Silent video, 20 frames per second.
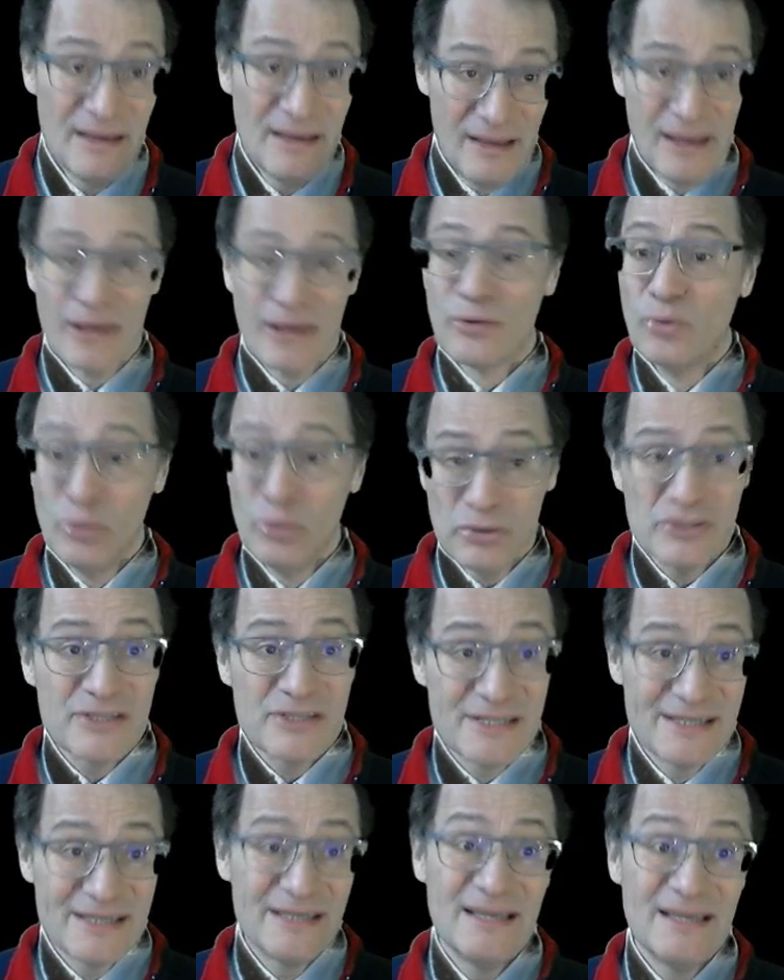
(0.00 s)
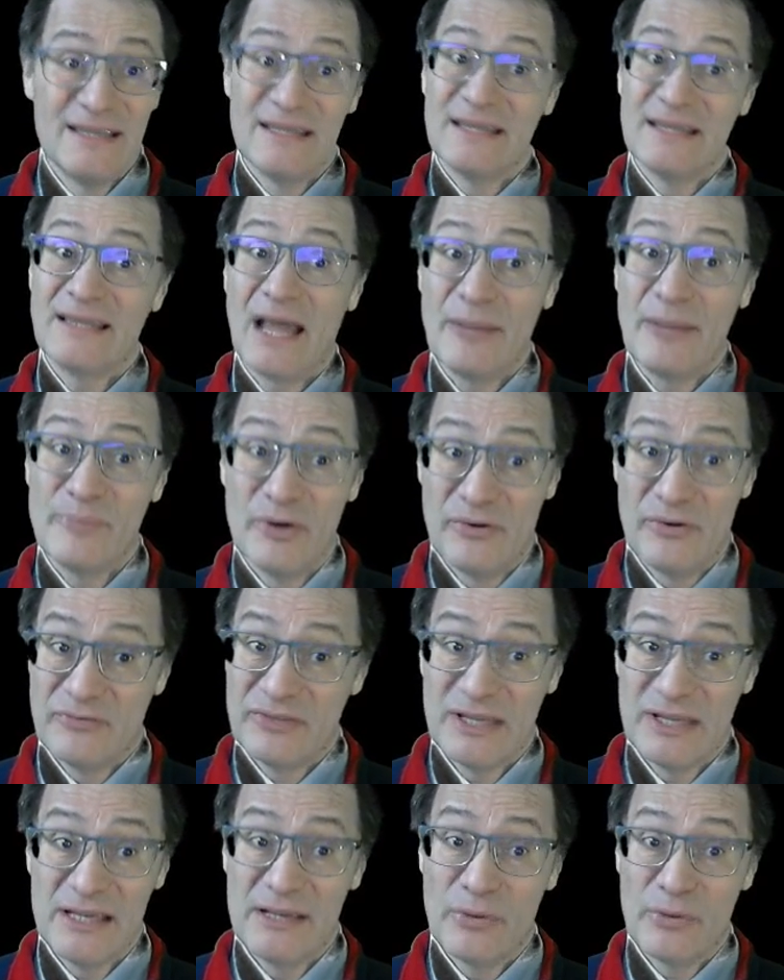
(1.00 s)
goods in the time of
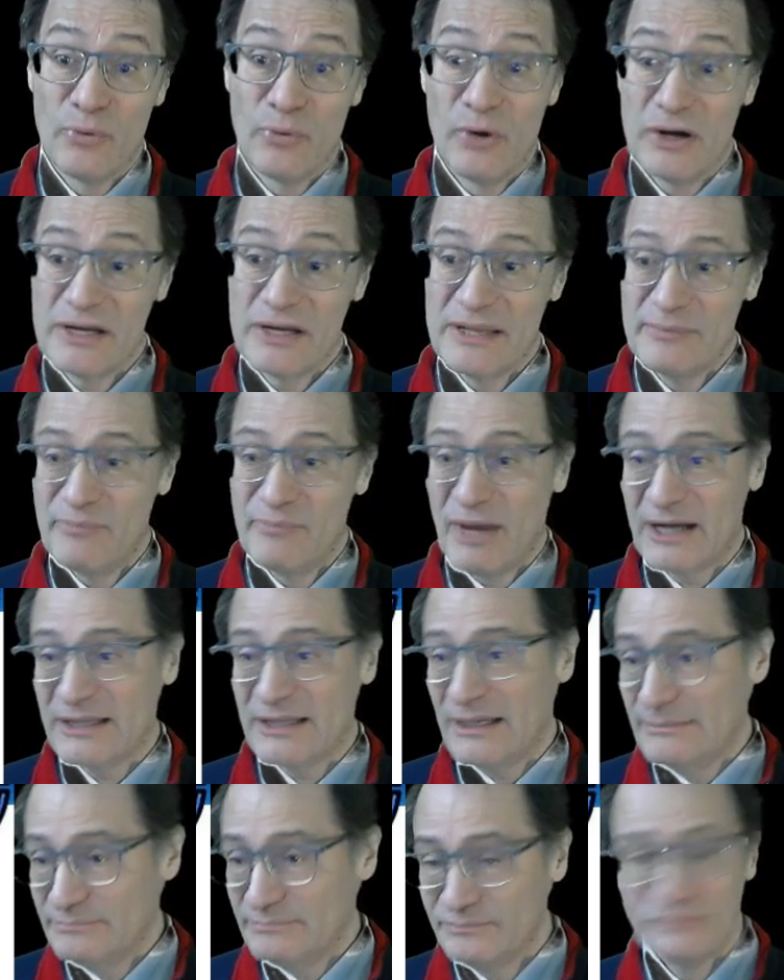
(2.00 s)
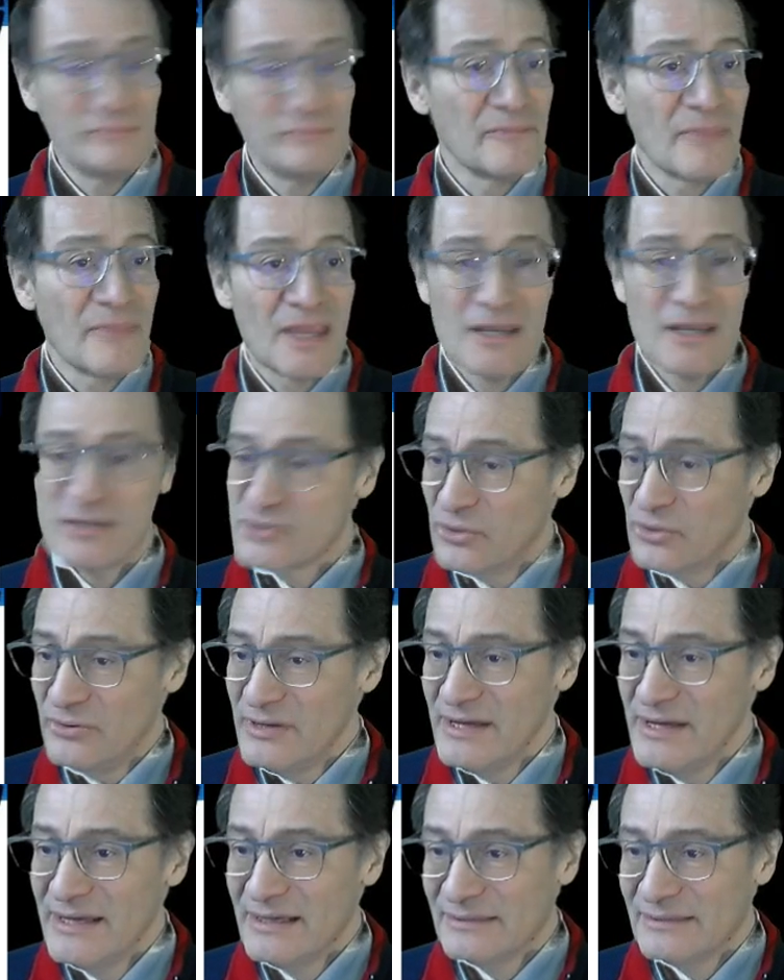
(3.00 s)
the war in Baghdad. So
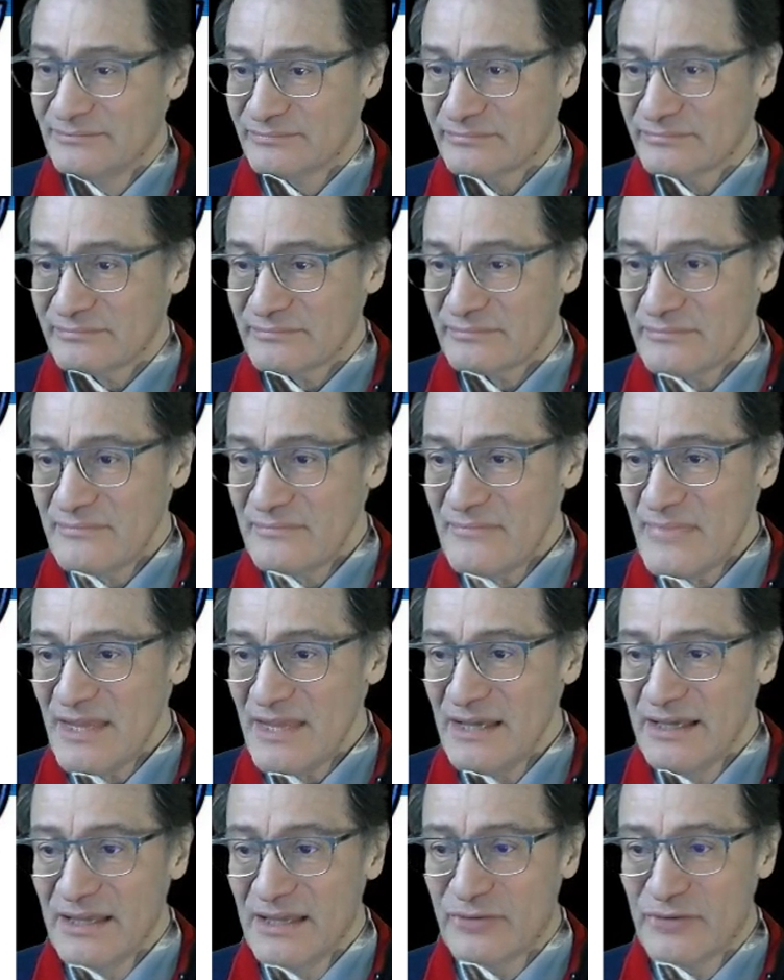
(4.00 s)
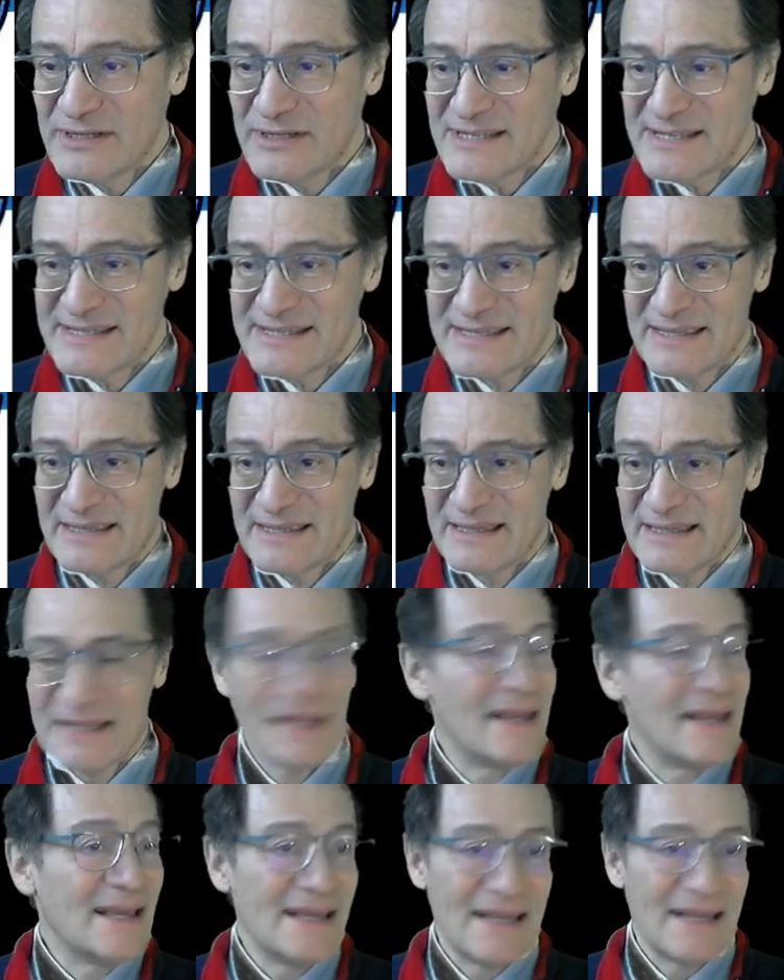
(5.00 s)
it was
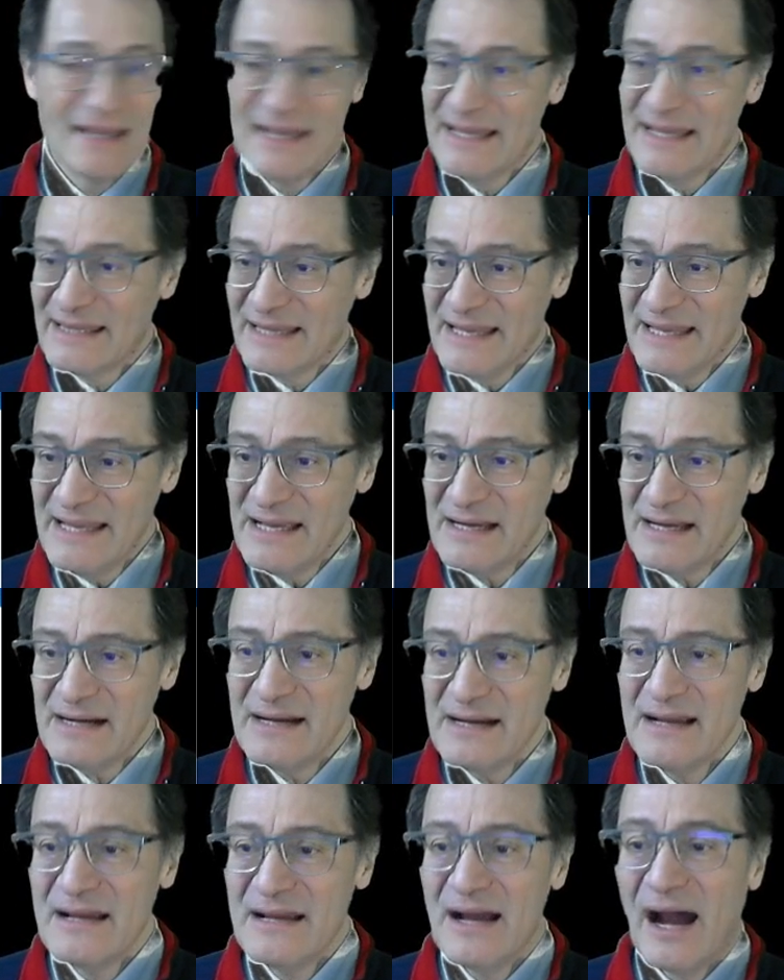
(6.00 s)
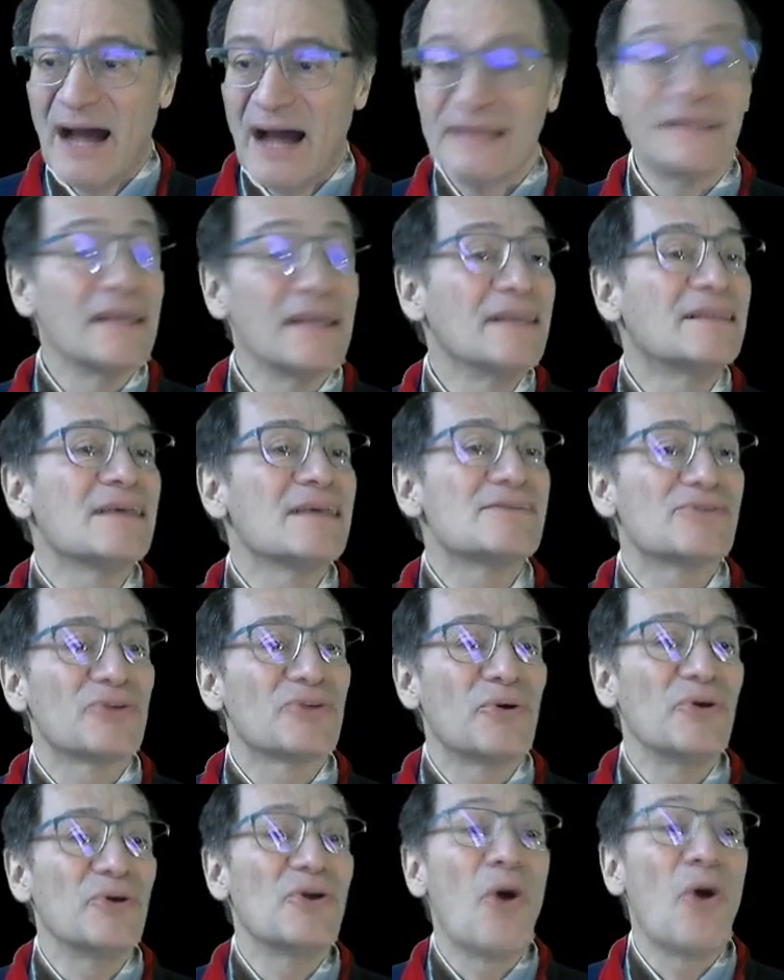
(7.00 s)
hit here and it
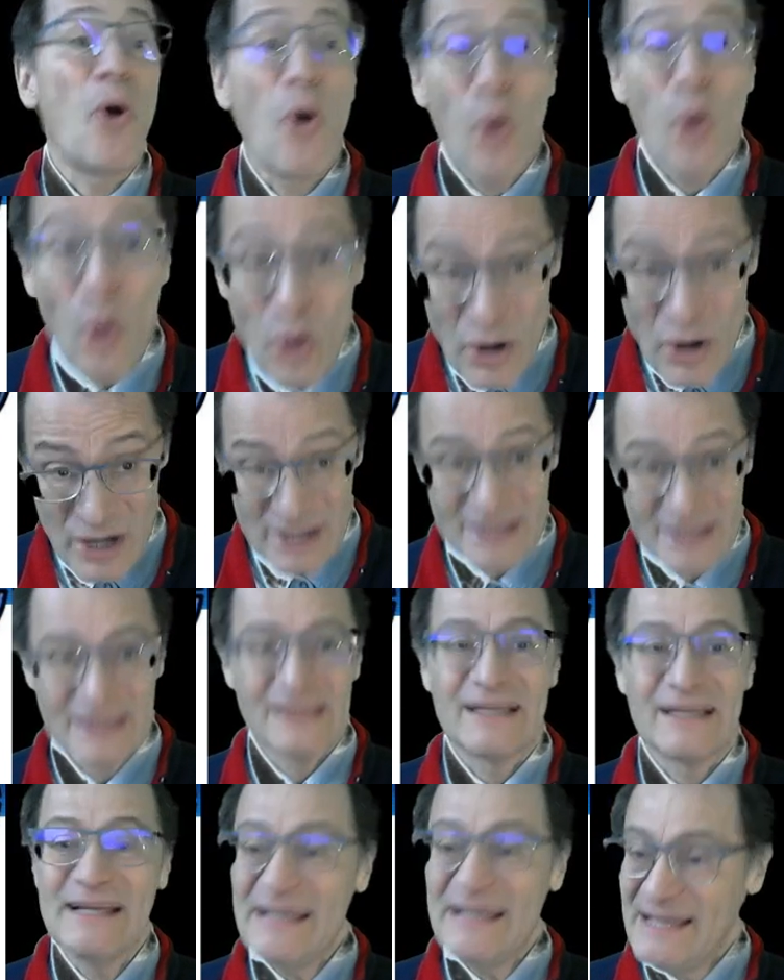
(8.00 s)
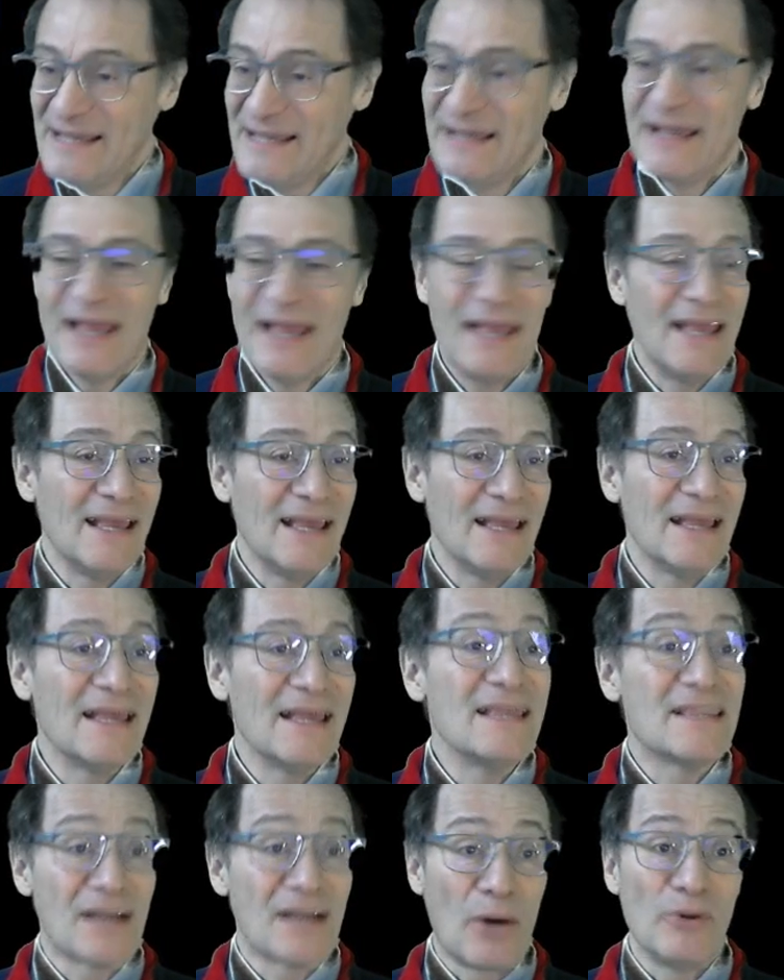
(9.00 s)
destroyed all three
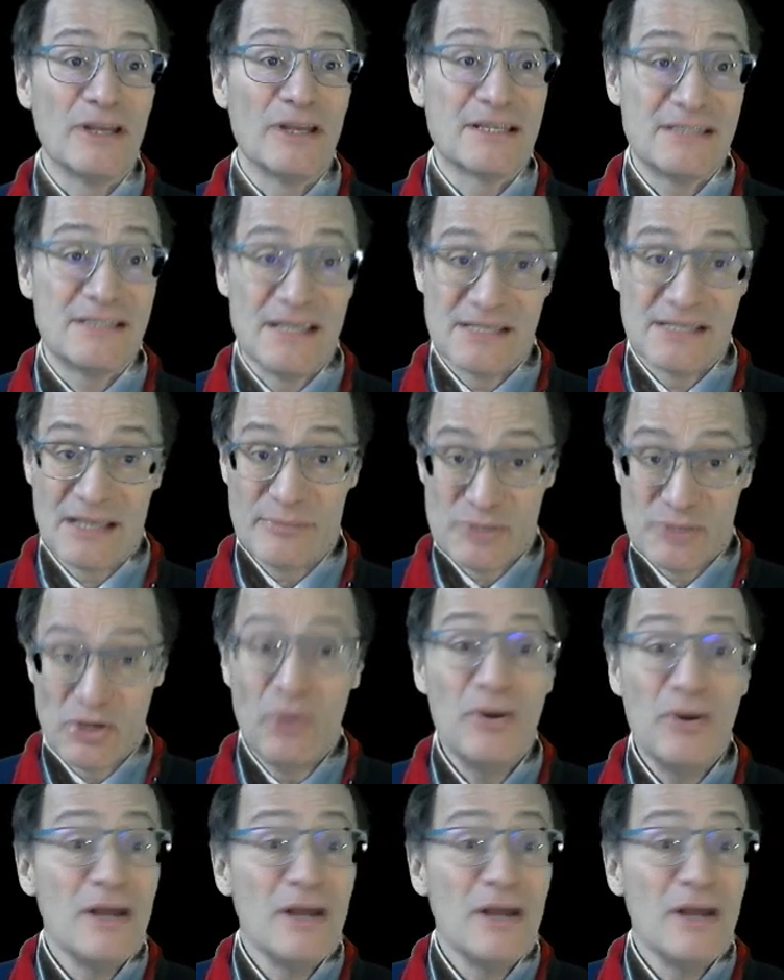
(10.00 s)
hydraulic systems. So